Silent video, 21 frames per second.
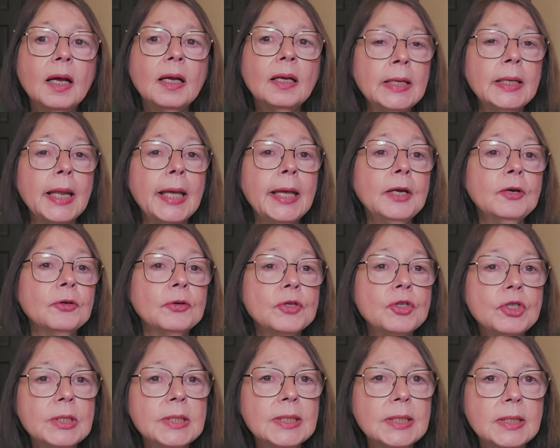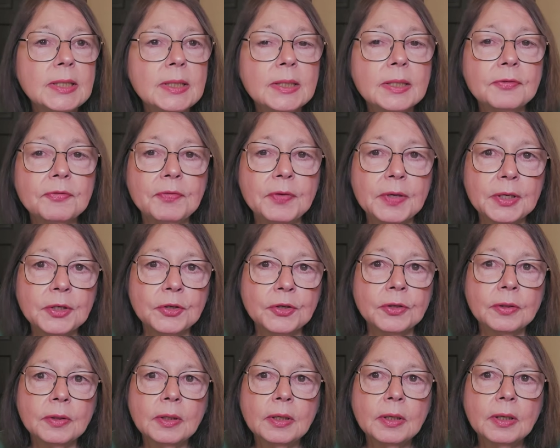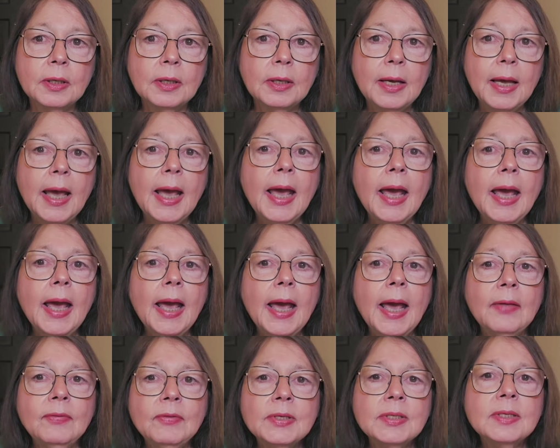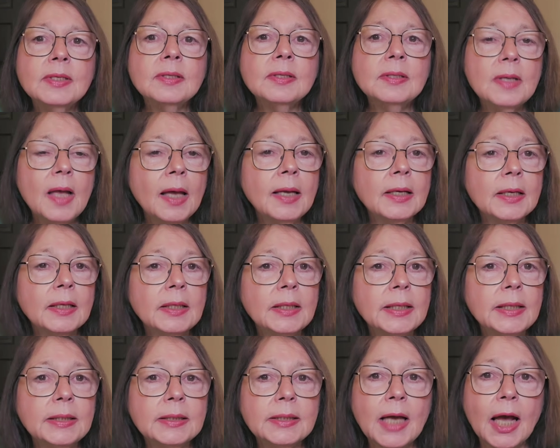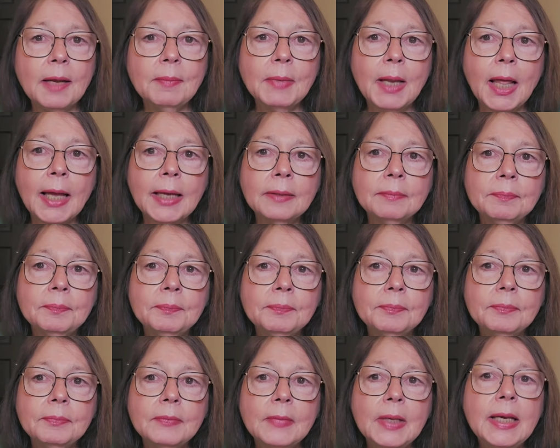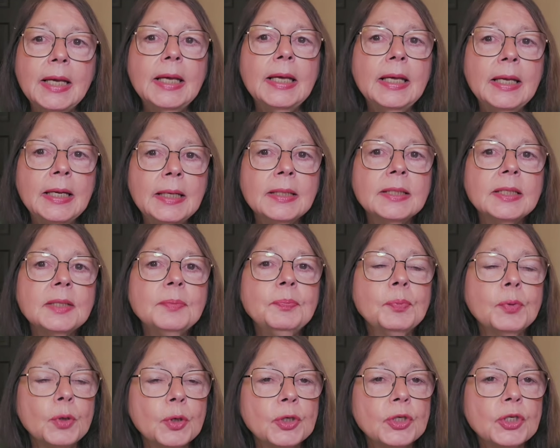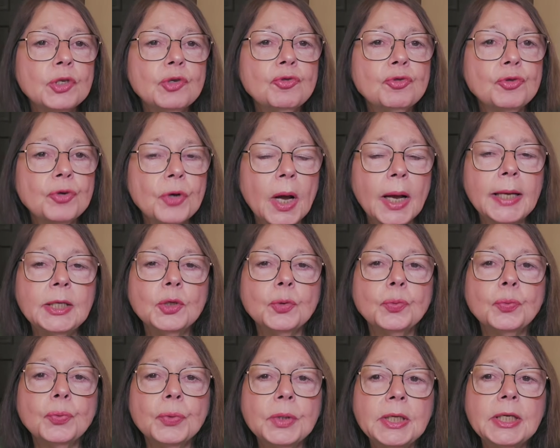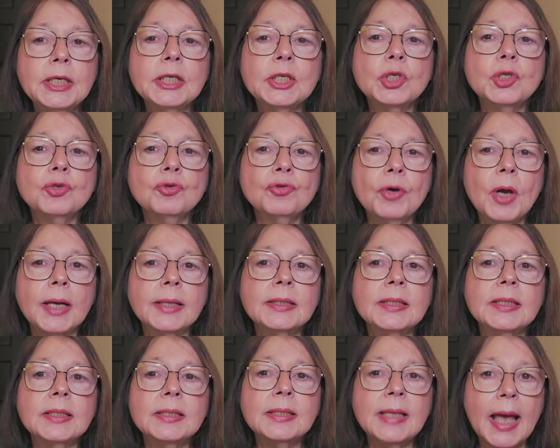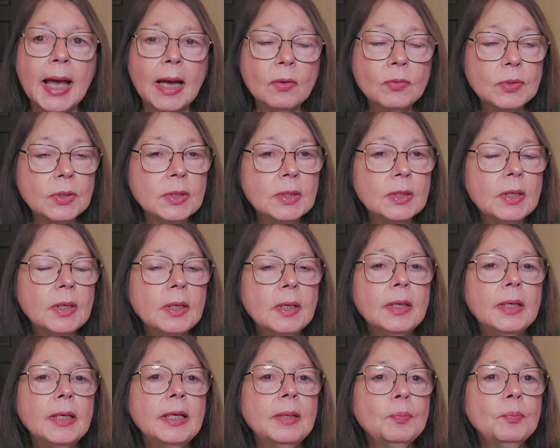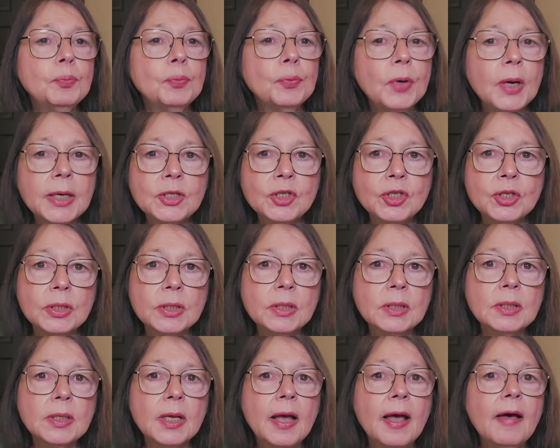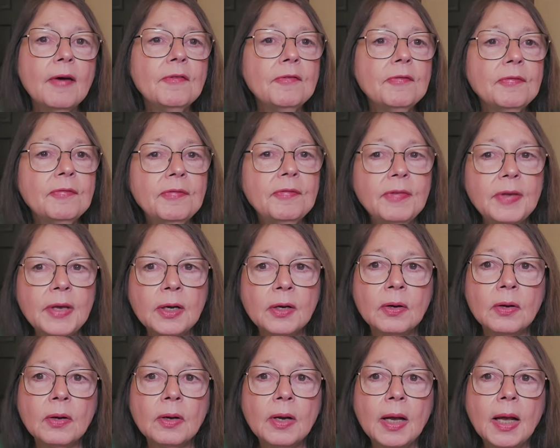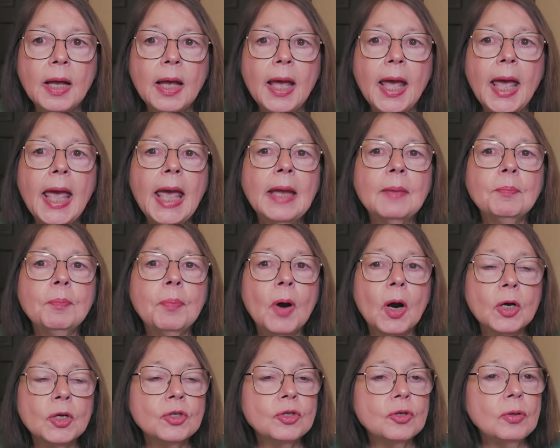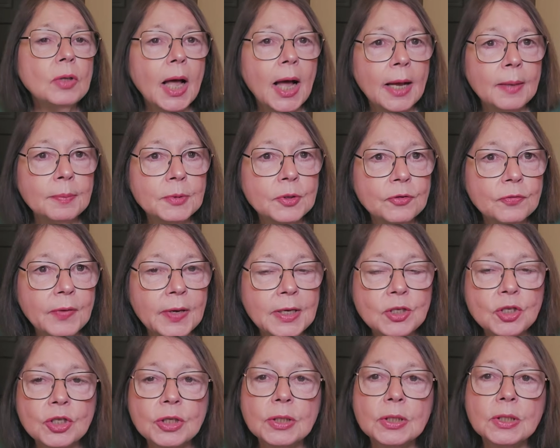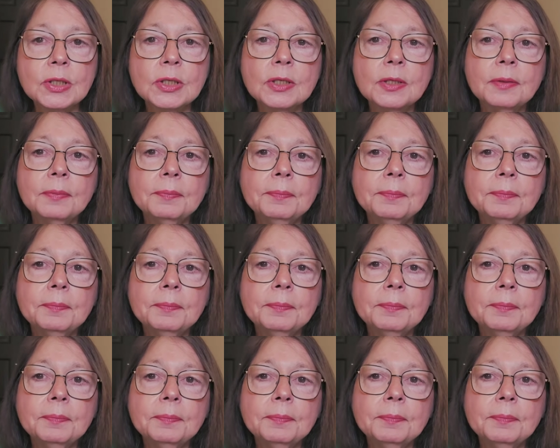Later, she sees a figure. And this is not a clean timeline. It is a person trying to reconstruct sounds, impressions, fear, and partial observations.